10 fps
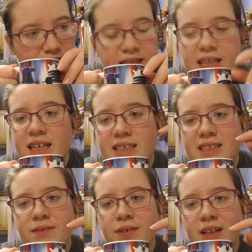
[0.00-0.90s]
See, that's
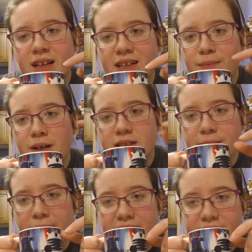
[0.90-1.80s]
sniffing like
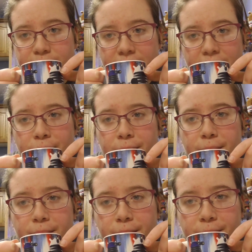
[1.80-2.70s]
marzipan to me.
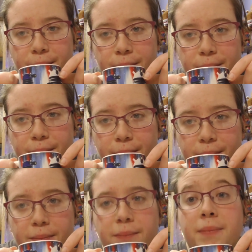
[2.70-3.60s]

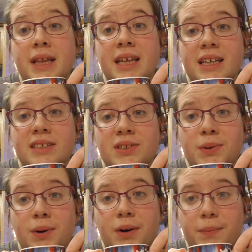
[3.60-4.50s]
But I think it's
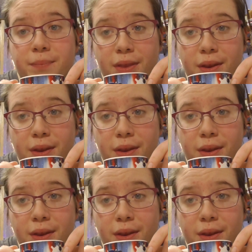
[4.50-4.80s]
too hot.